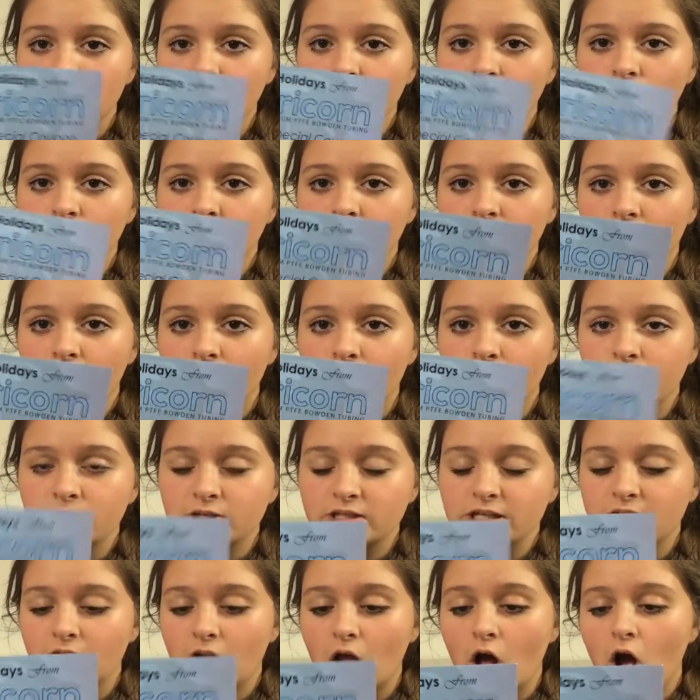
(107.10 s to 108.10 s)
you ten
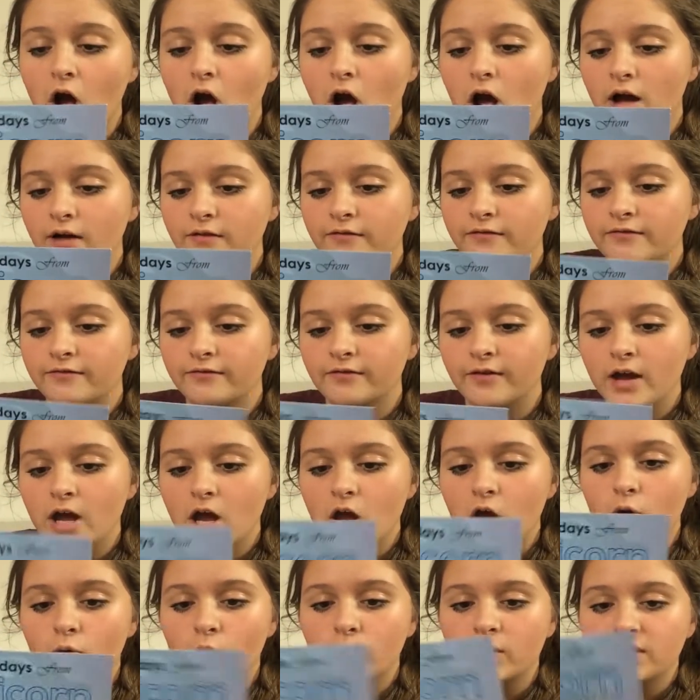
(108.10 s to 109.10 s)
percent off
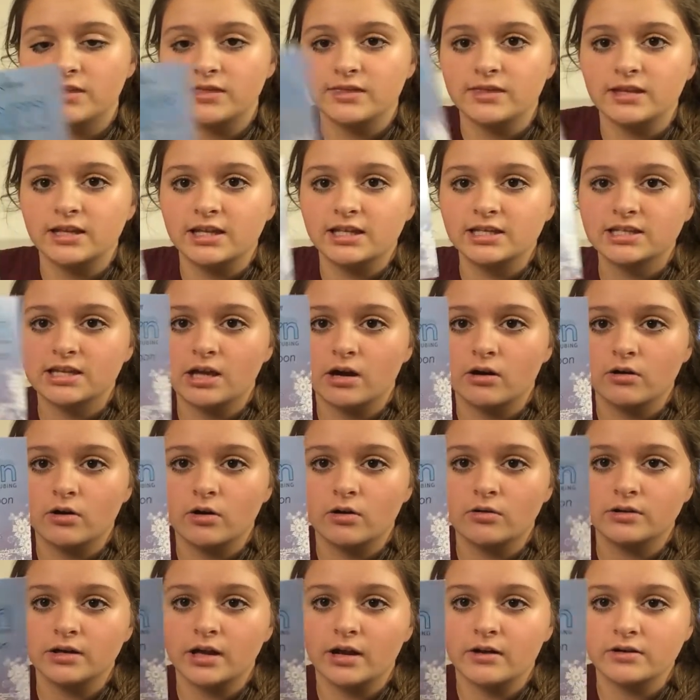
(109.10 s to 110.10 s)
with the discount
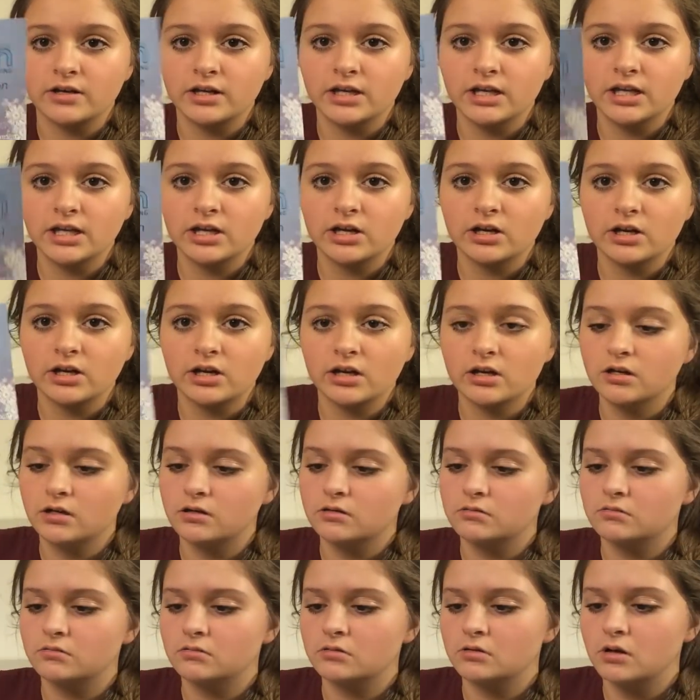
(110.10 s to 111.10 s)
code down here.
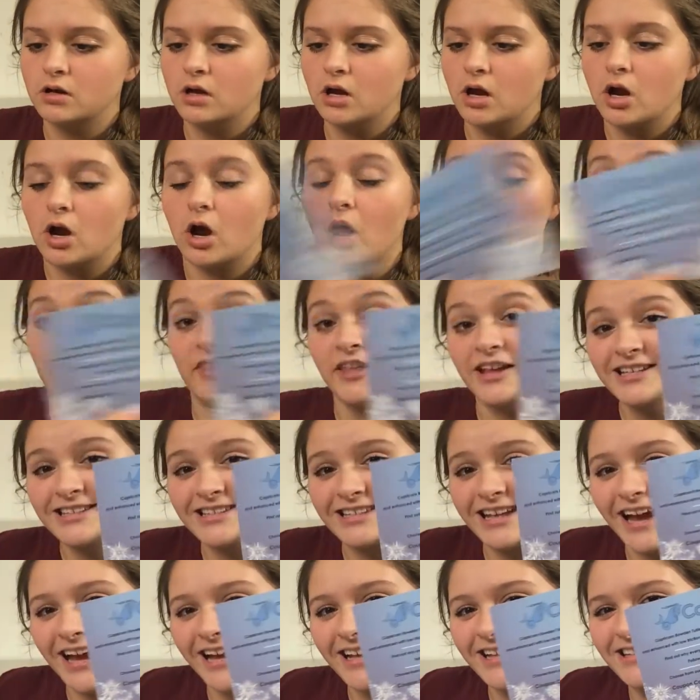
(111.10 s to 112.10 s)
On this
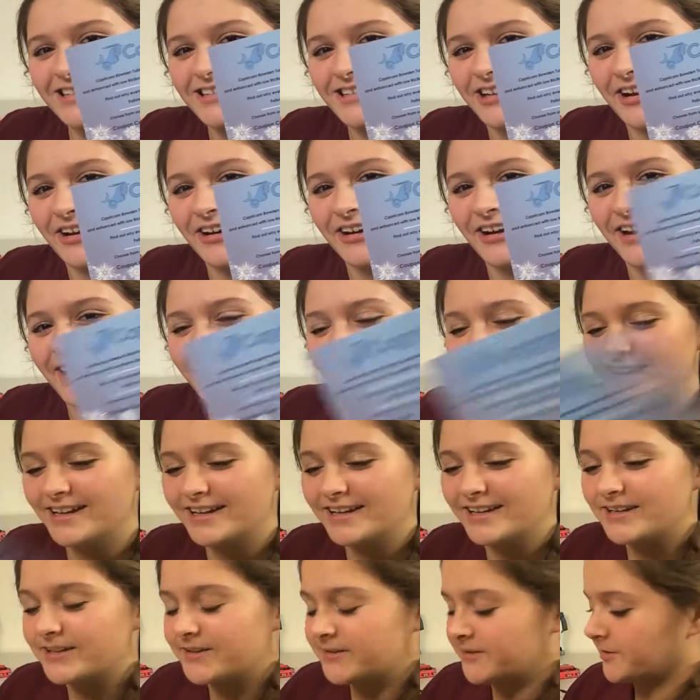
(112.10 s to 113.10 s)
side, sorry.
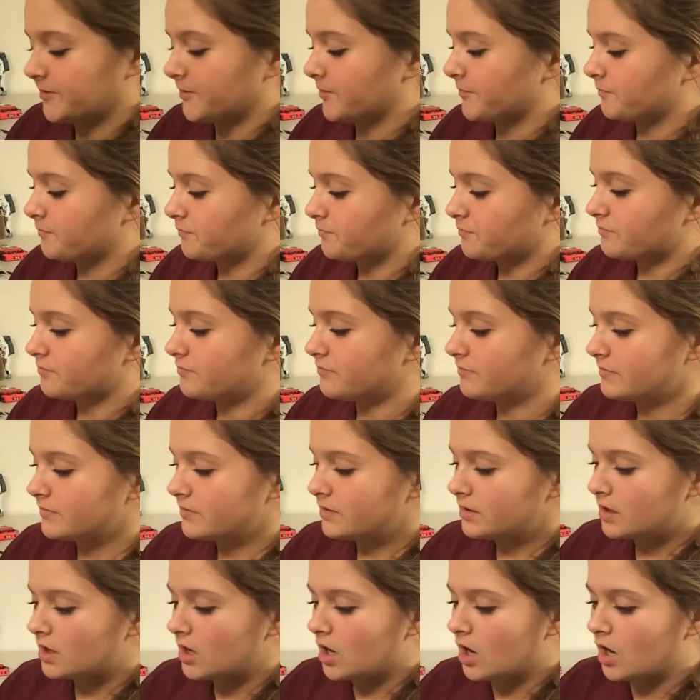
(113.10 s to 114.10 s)

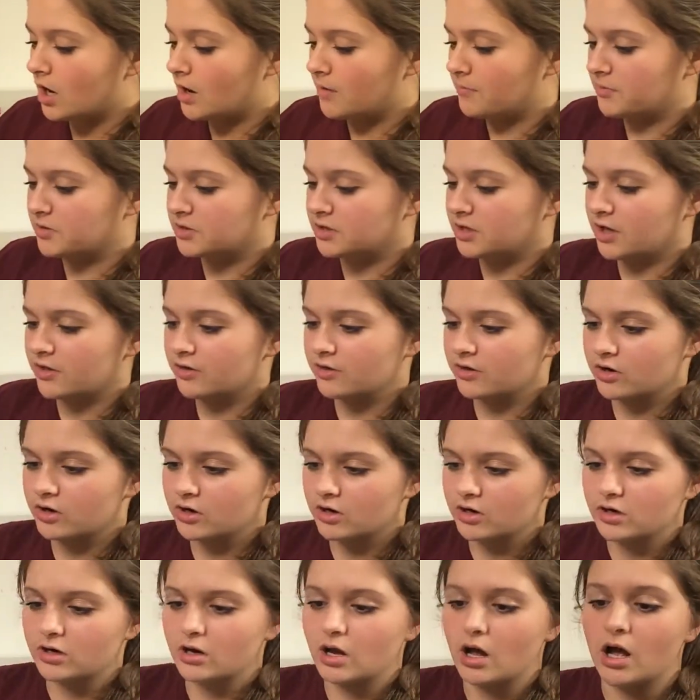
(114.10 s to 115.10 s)
Um,
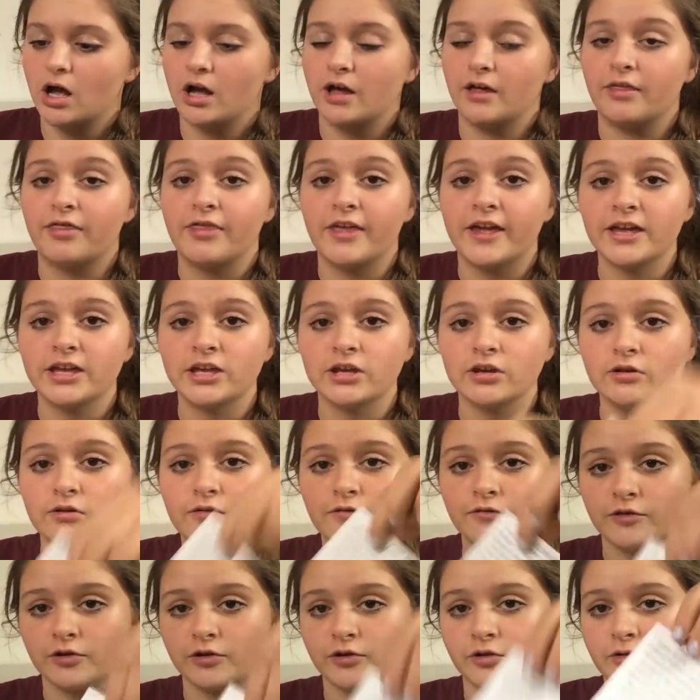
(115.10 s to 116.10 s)
another uh, thank you
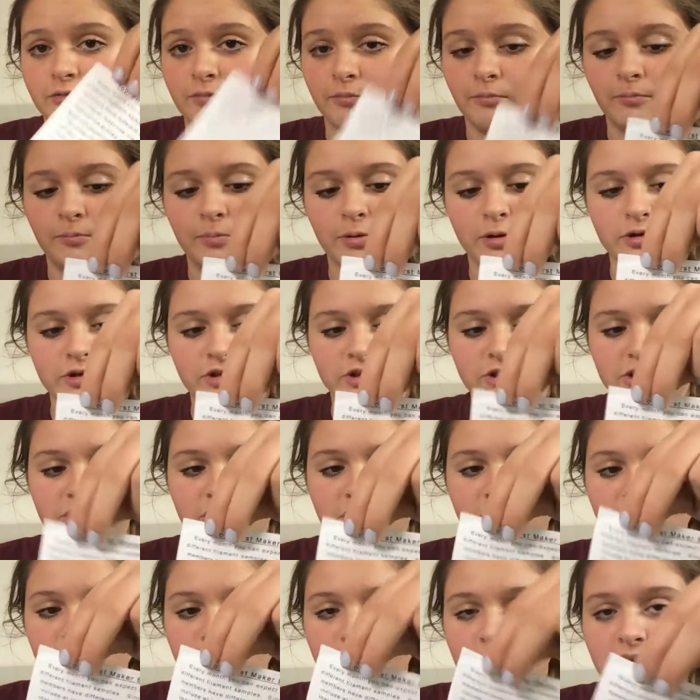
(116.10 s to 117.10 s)
for
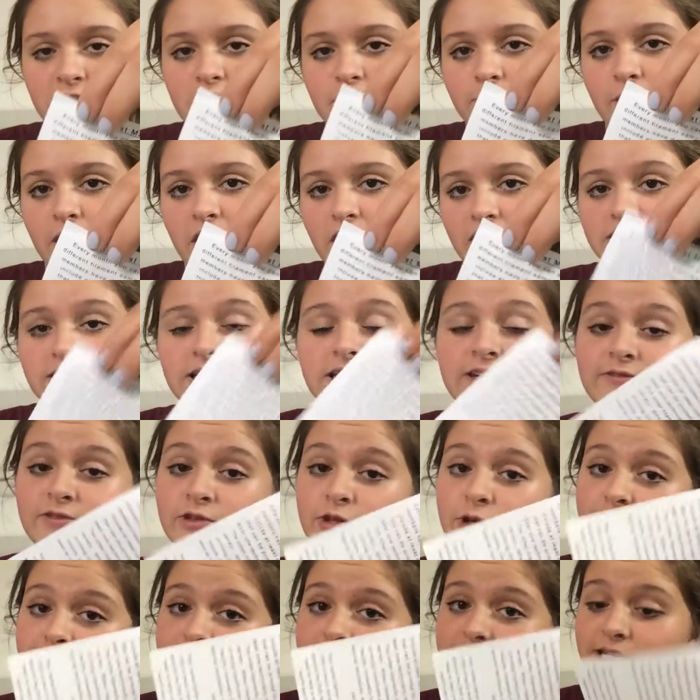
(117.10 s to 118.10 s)
purchasing your MakerBox, even
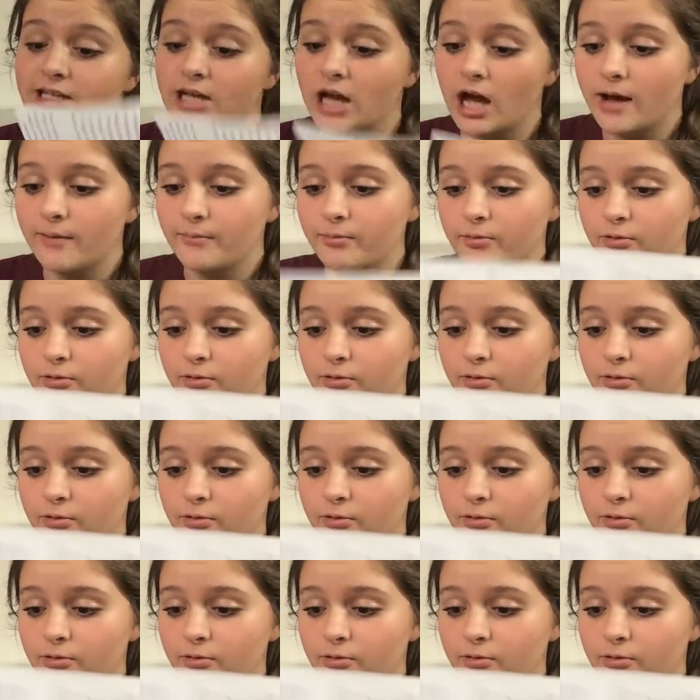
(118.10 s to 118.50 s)
though I did not